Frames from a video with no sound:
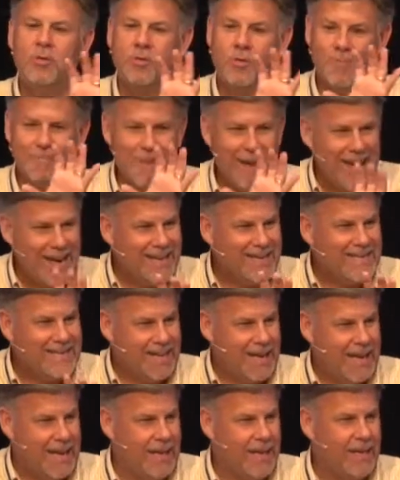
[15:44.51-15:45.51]
to
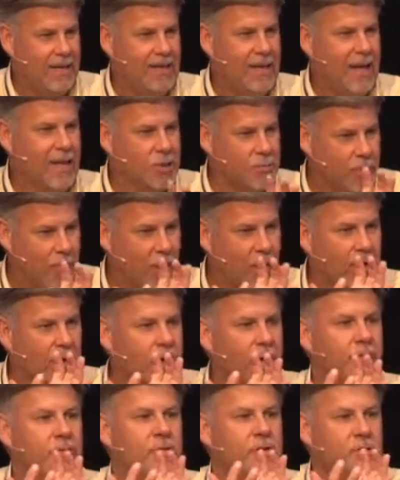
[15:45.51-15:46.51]
maintain as
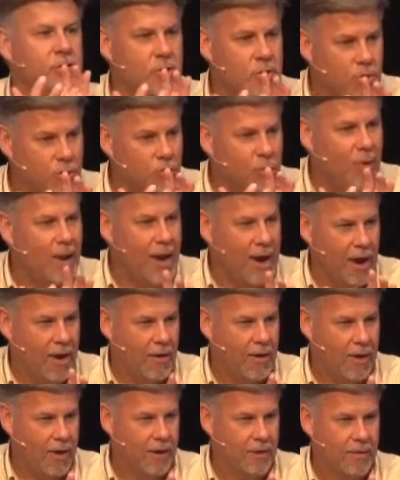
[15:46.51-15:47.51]
part of the new
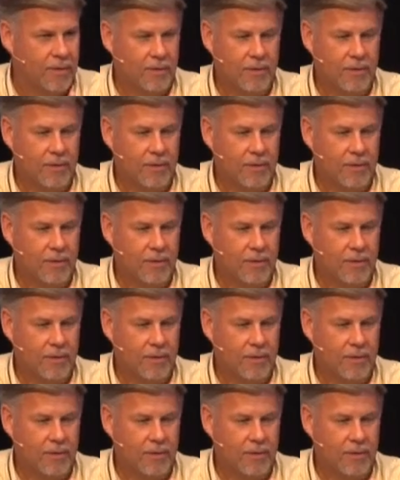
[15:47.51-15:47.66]
era.